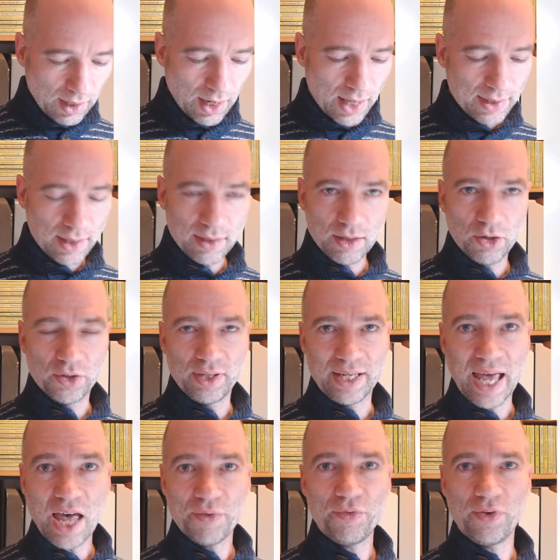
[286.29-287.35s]
And then on the
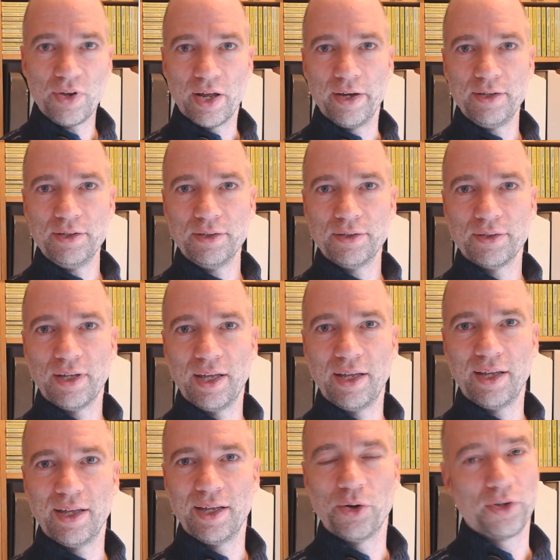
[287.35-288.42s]
F line,
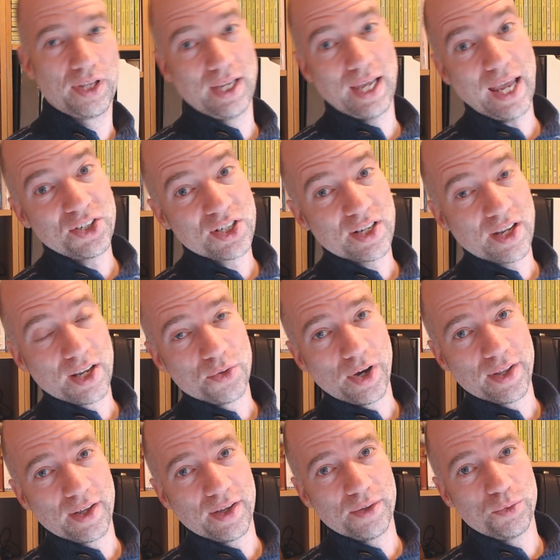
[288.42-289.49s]
or the H line
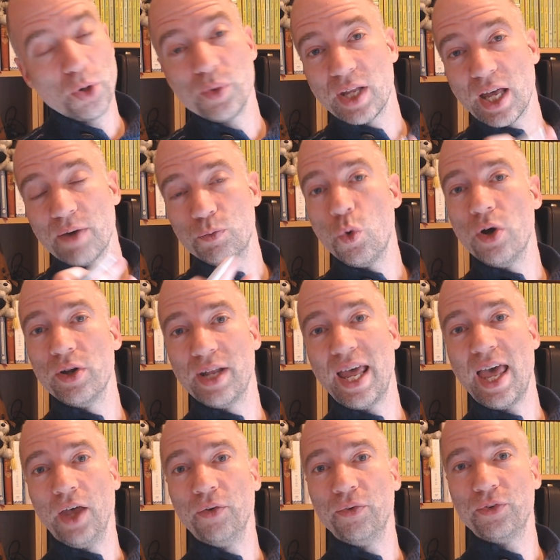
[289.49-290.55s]
rather, we only have one
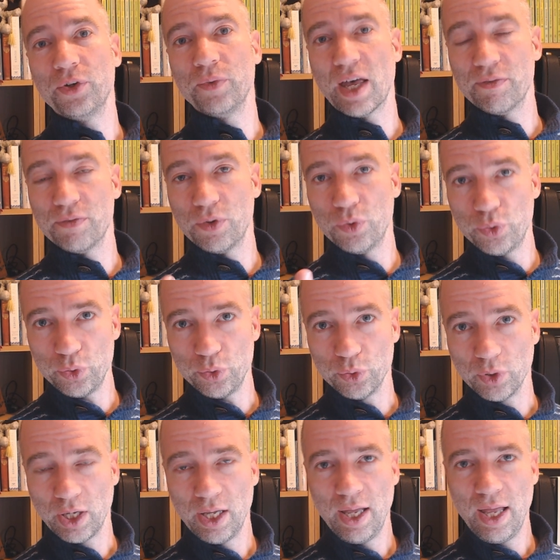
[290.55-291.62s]
F, so we have
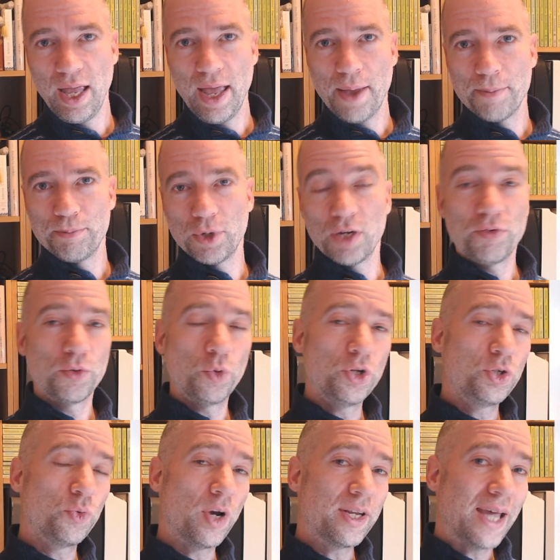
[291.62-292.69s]
hu. But if you want
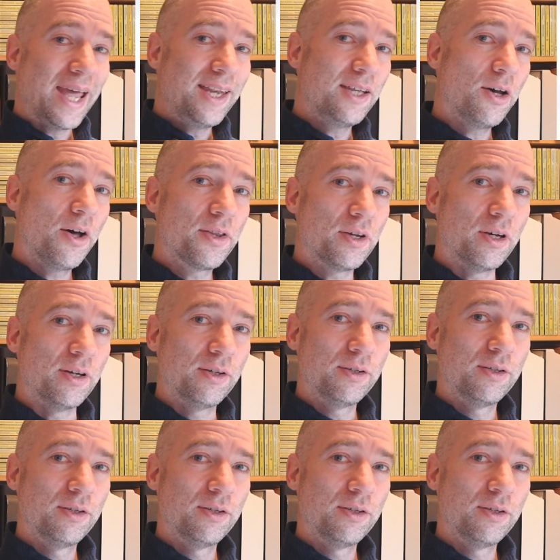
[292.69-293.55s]
to write any other